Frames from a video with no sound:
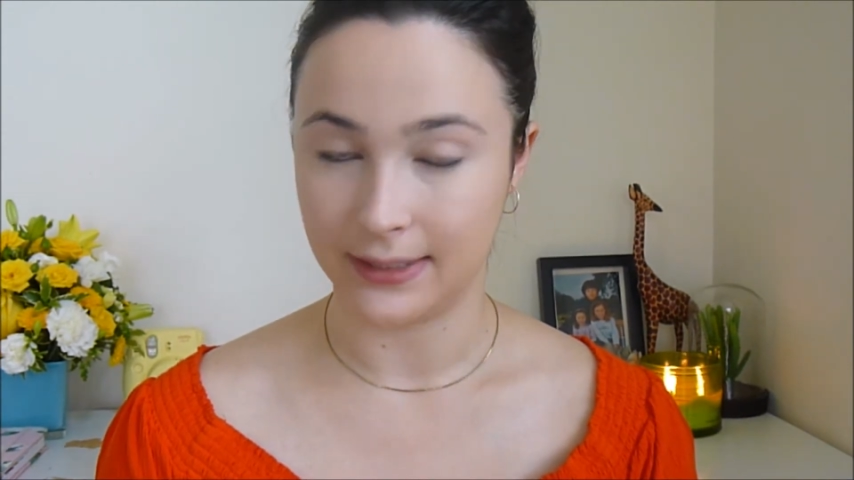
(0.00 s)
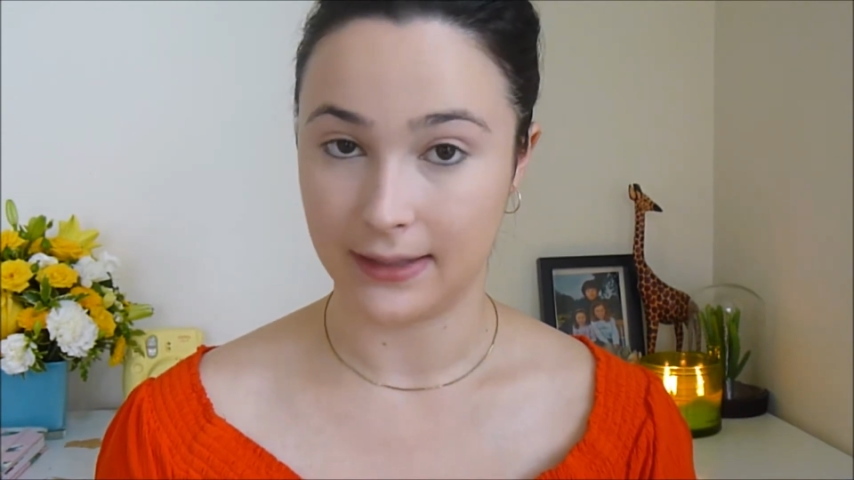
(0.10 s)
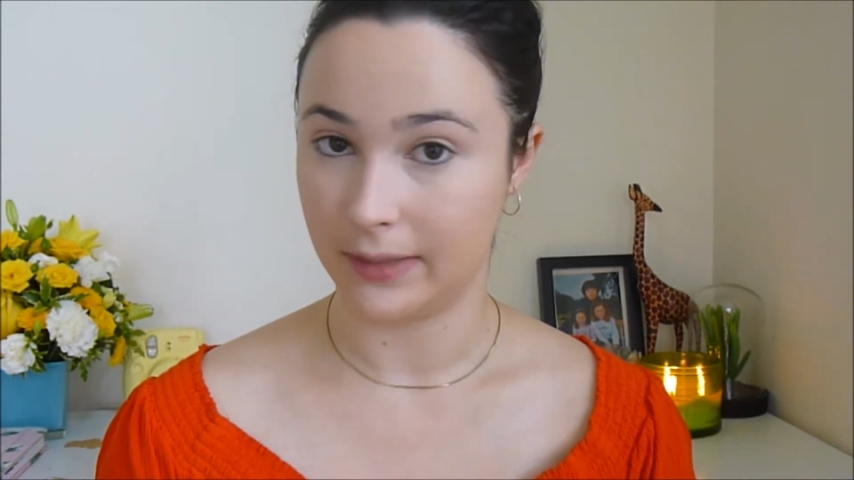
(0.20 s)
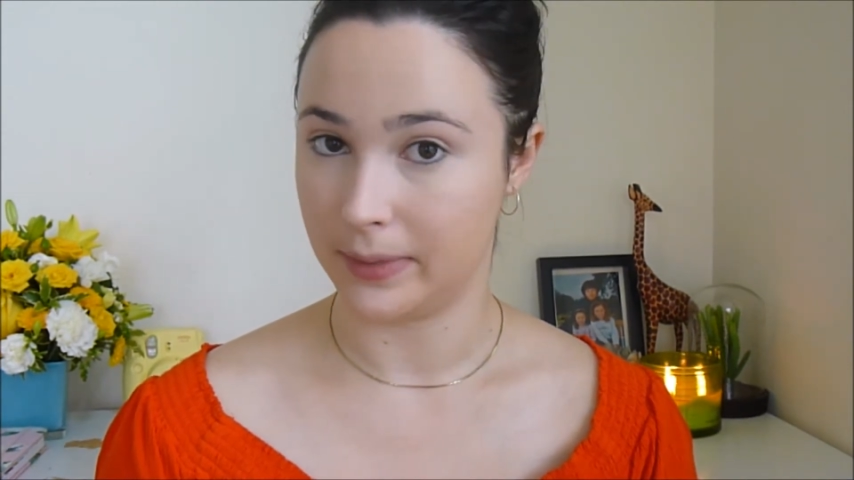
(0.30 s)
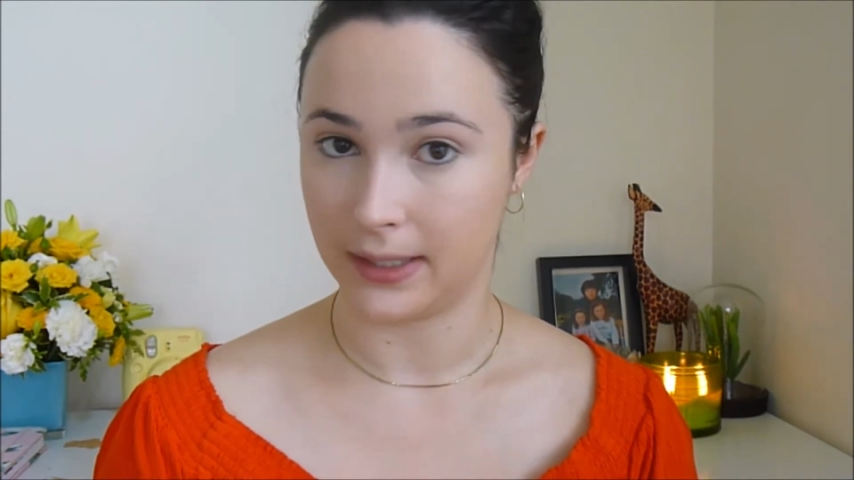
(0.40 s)

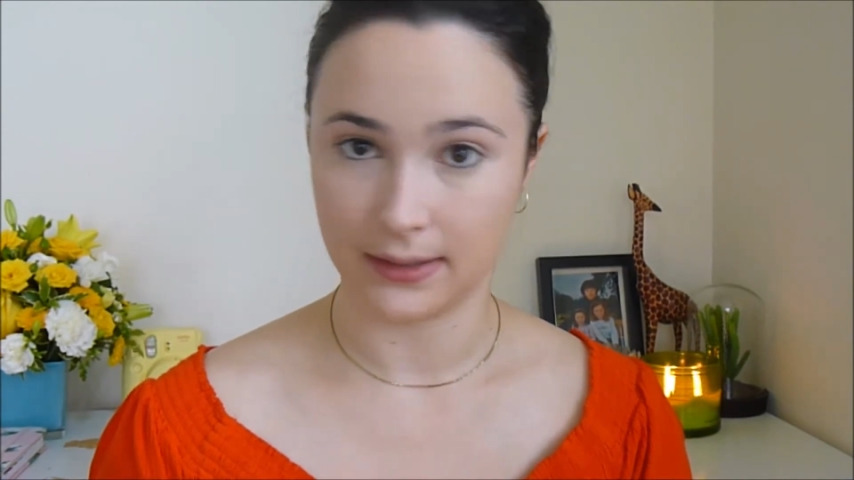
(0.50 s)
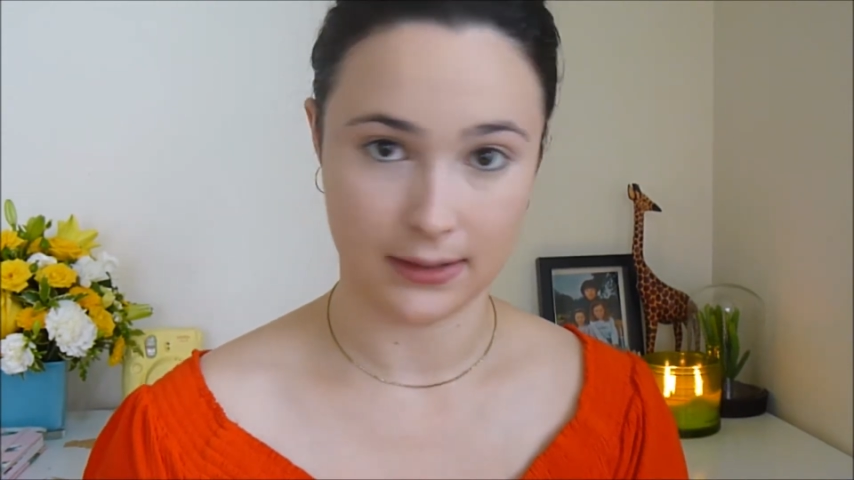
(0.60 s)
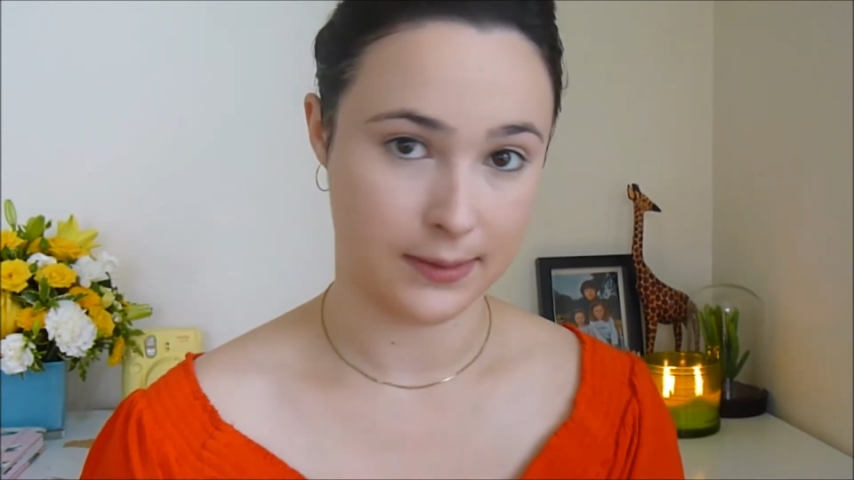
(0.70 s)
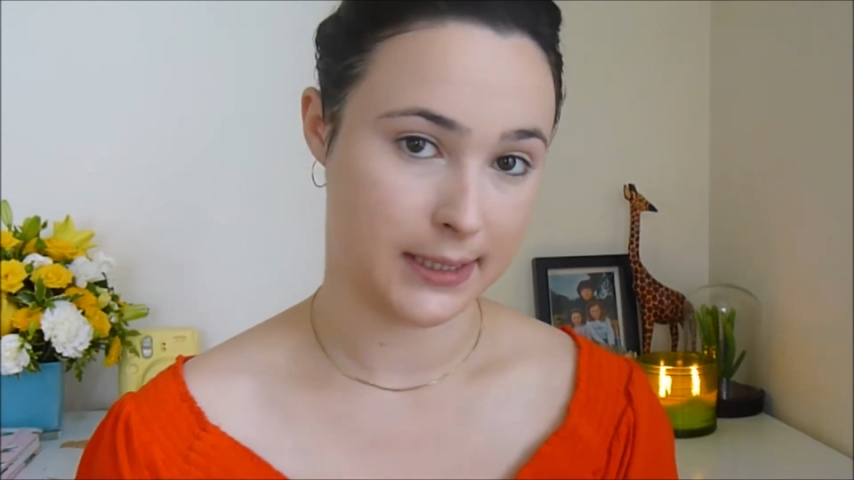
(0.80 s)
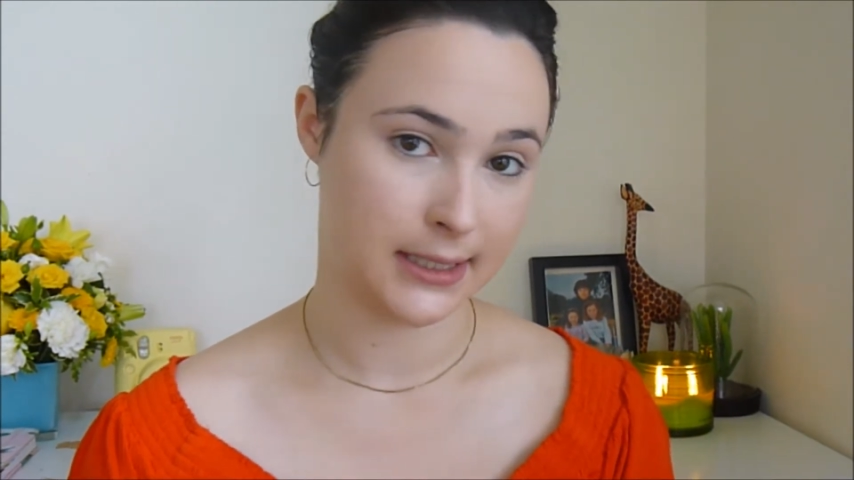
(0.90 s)
thing because
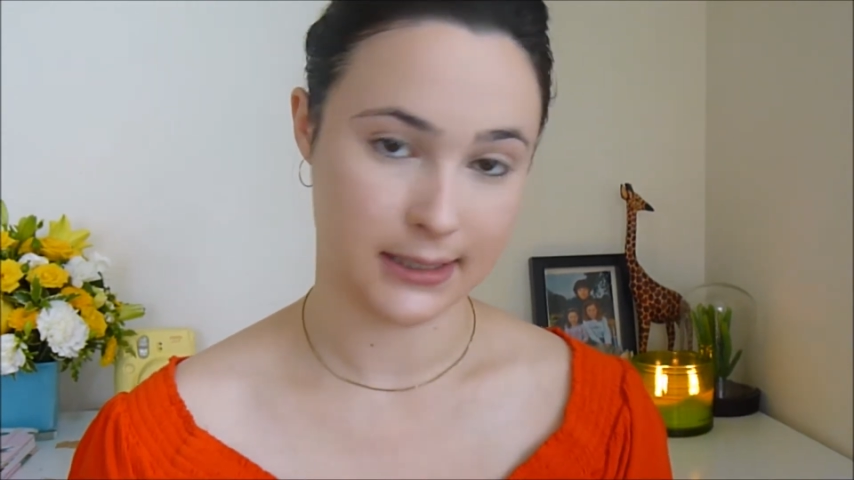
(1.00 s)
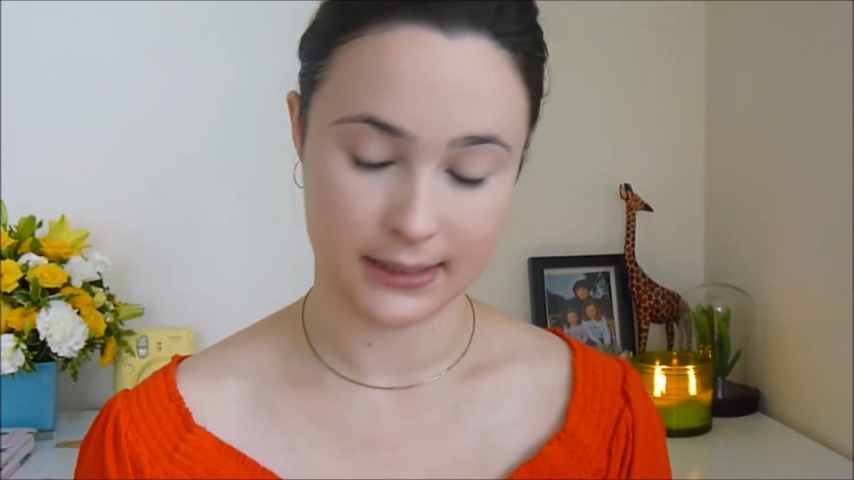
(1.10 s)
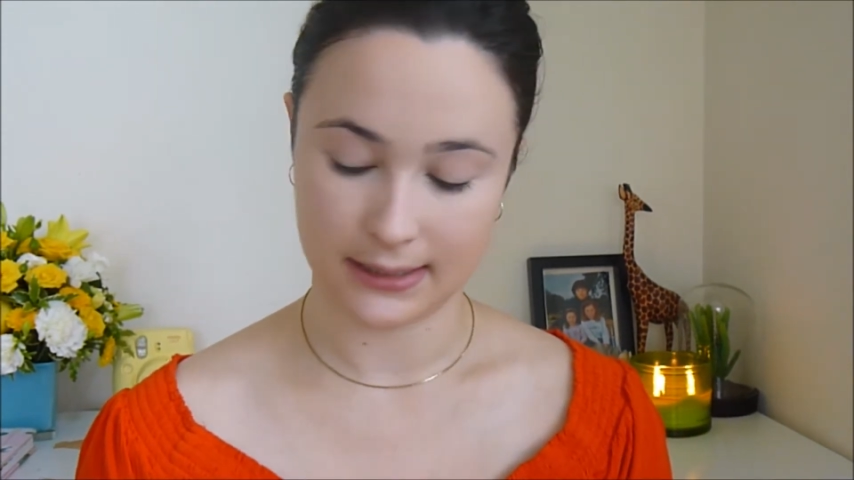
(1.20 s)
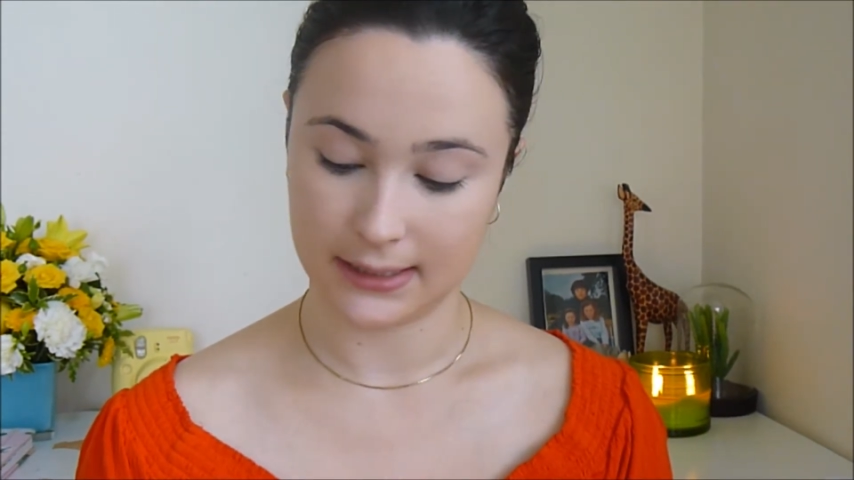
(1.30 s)
the regular